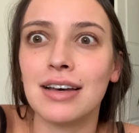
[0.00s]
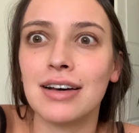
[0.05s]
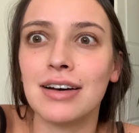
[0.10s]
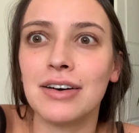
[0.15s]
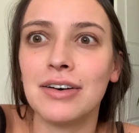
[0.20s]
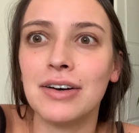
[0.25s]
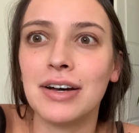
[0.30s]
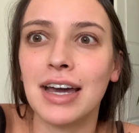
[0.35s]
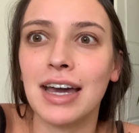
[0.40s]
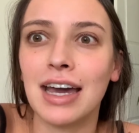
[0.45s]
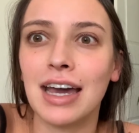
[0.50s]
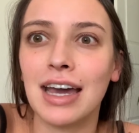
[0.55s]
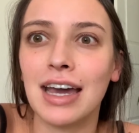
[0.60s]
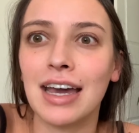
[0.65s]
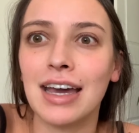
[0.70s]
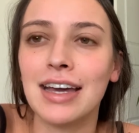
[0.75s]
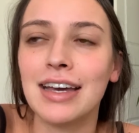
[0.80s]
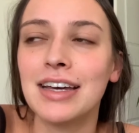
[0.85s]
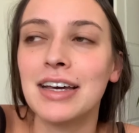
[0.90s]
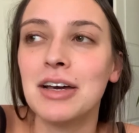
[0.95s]

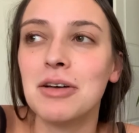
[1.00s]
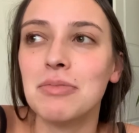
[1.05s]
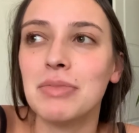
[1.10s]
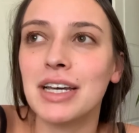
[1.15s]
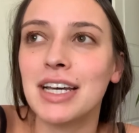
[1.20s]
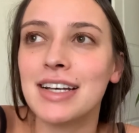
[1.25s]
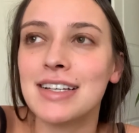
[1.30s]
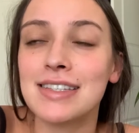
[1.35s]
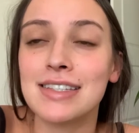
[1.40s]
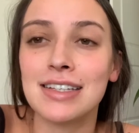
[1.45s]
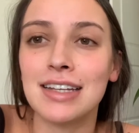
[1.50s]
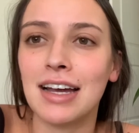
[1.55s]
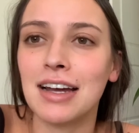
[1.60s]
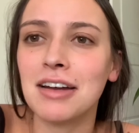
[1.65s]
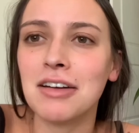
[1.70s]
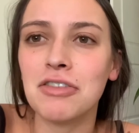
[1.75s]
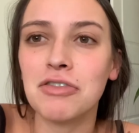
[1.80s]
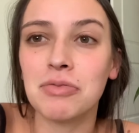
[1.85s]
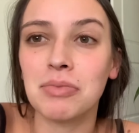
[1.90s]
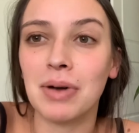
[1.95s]
okay, because none
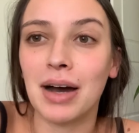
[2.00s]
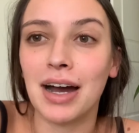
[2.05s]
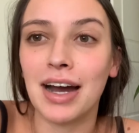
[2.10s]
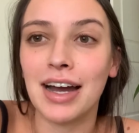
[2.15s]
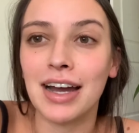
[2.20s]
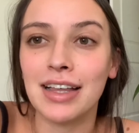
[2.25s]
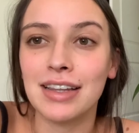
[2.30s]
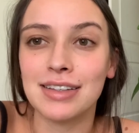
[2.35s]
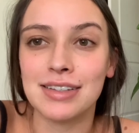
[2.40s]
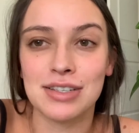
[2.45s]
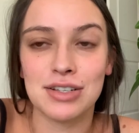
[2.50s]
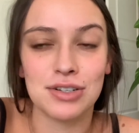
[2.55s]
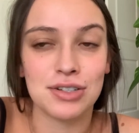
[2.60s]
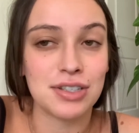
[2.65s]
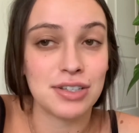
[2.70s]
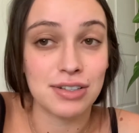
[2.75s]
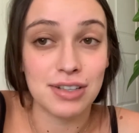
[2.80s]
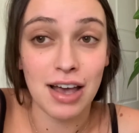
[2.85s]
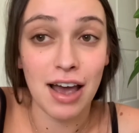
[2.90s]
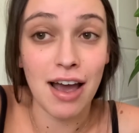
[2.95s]
of my lizards
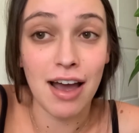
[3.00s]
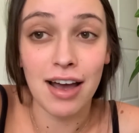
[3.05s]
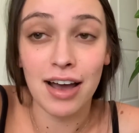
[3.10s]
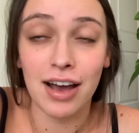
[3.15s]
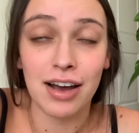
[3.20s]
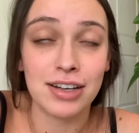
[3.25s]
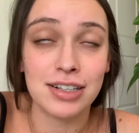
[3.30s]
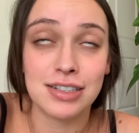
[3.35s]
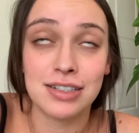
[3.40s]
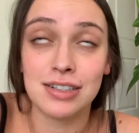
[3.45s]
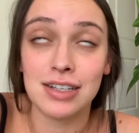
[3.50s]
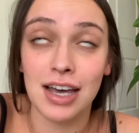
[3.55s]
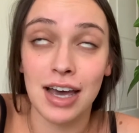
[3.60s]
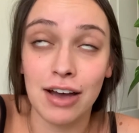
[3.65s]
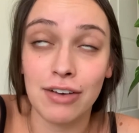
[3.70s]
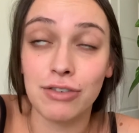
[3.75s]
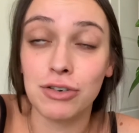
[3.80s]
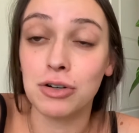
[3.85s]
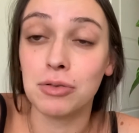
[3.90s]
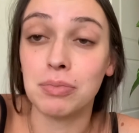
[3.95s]
has
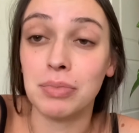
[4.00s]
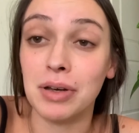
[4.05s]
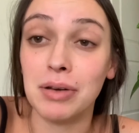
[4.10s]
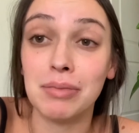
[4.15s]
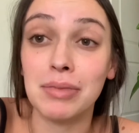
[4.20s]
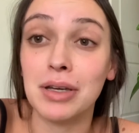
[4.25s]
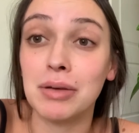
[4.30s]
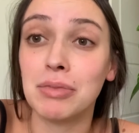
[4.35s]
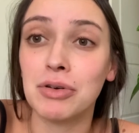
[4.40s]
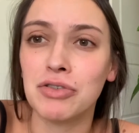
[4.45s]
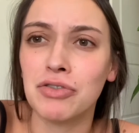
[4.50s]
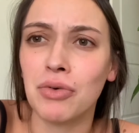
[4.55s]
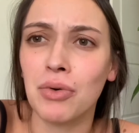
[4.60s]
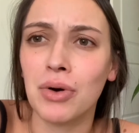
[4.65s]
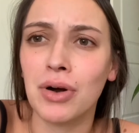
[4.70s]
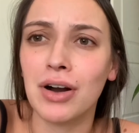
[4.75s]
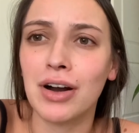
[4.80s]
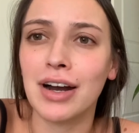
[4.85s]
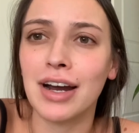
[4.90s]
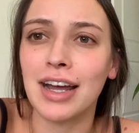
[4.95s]
ever bit me
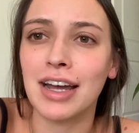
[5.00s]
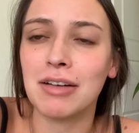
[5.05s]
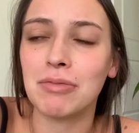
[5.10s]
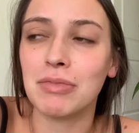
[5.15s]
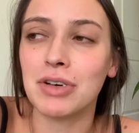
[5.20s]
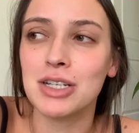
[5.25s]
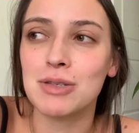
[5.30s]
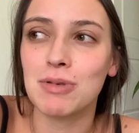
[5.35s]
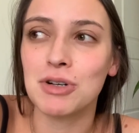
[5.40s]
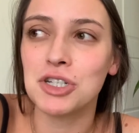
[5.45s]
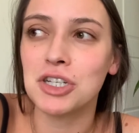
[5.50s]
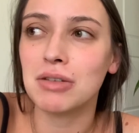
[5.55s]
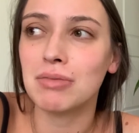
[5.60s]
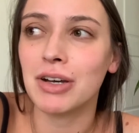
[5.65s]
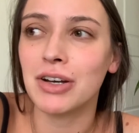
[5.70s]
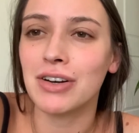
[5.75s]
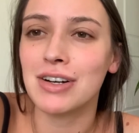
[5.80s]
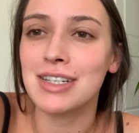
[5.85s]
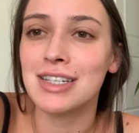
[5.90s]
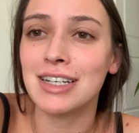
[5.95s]
before, and especially my
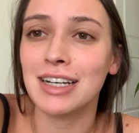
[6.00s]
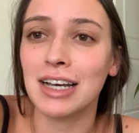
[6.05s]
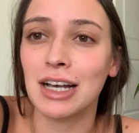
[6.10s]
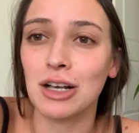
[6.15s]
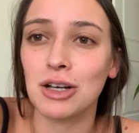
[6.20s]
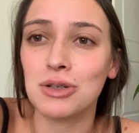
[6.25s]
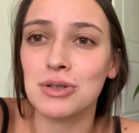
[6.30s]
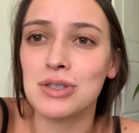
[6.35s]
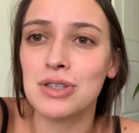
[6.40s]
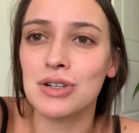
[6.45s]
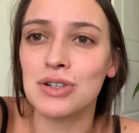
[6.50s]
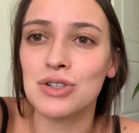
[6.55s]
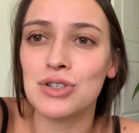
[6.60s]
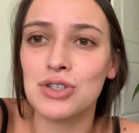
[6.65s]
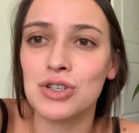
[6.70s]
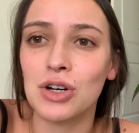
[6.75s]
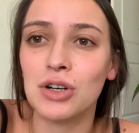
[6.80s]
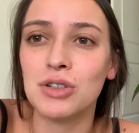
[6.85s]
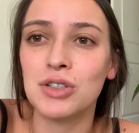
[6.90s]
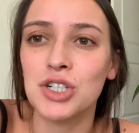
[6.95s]
crested geckos, they're
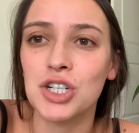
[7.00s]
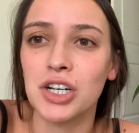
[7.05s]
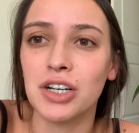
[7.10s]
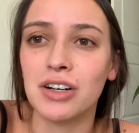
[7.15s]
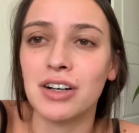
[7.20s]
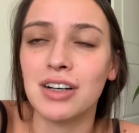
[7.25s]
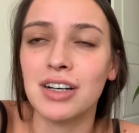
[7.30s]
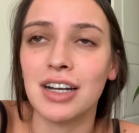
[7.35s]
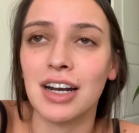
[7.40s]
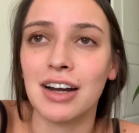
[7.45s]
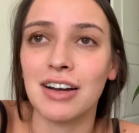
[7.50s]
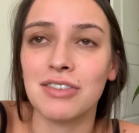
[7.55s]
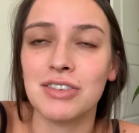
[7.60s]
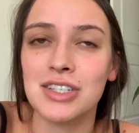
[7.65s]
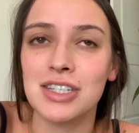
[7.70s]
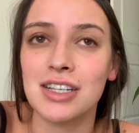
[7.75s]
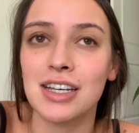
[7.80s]
so chill, and I was